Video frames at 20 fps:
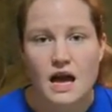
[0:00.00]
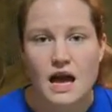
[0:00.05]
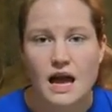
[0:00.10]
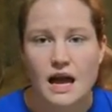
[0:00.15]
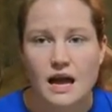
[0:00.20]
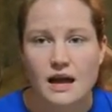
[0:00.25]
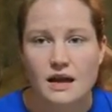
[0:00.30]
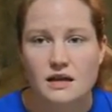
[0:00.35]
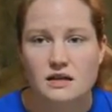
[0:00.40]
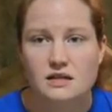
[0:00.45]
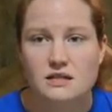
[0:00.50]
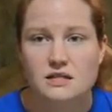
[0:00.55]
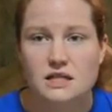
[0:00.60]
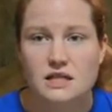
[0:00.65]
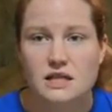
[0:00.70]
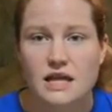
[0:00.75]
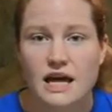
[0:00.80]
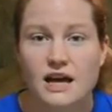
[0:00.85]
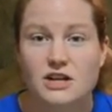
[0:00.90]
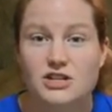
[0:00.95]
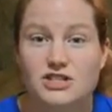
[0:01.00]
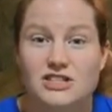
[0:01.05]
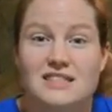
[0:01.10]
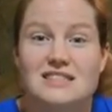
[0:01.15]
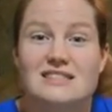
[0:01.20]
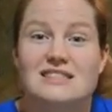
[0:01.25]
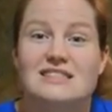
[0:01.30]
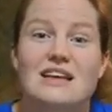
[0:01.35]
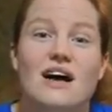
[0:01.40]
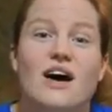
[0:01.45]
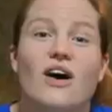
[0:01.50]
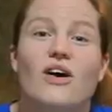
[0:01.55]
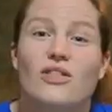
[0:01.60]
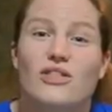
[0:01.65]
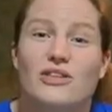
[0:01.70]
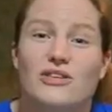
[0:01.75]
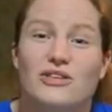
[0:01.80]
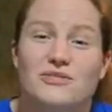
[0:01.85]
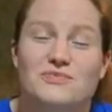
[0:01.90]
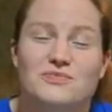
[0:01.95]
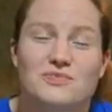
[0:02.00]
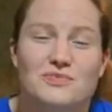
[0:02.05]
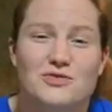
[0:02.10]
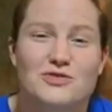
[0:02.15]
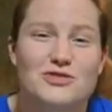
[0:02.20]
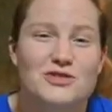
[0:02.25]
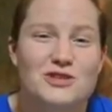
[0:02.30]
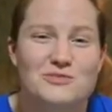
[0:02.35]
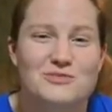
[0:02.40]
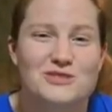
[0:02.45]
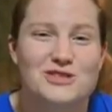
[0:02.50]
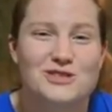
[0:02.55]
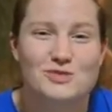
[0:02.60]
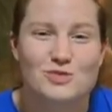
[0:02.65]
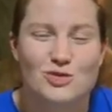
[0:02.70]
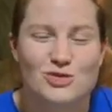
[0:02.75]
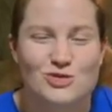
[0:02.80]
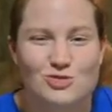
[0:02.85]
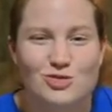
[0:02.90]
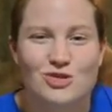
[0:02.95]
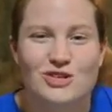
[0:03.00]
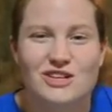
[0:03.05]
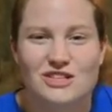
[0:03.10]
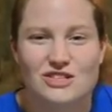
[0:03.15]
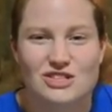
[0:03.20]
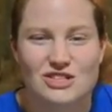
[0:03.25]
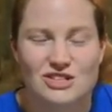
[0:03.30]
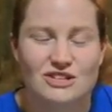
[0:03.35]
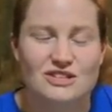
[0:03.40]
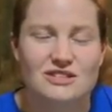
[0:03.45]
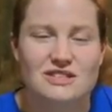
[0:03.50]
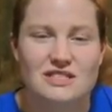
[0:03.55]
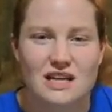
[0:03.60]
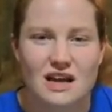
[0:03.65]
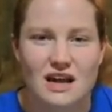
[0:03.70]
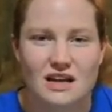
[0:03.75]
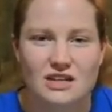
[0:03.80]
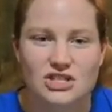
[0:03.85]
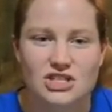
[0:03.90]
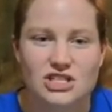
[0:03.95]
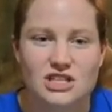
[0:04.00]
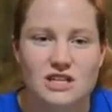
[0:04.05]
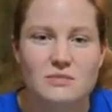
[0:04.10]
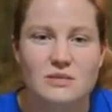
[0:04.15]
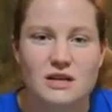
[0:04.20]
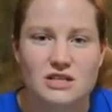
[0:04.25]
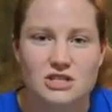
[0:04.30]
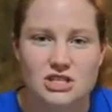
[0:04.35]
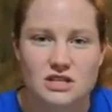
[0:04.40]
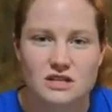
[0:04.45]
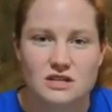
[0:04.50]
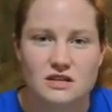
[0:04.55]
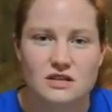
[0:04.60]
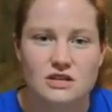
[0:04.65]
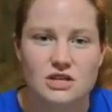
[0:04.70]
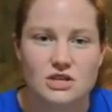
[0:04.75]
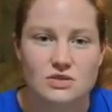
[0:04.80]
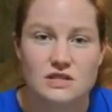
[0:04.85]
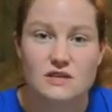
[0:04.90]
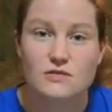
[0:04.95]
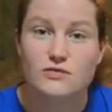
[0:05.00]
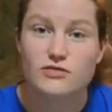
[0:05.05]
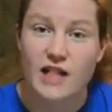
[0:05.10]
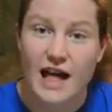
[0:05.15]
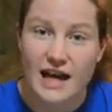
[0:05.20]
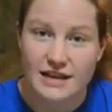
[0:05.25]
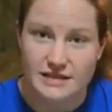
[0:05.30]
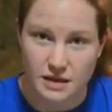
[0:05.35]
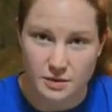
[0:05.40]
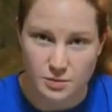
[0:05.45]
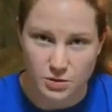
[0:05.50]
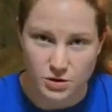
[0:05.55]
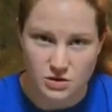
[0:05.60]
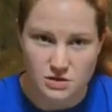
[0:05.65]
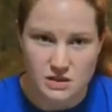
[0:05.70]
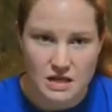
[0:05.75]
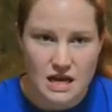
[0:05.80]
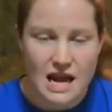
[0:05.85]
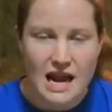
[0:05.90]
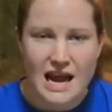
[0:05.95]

and they actually didn't sell the flip disposable inserts, and she mentioned using flat diapers,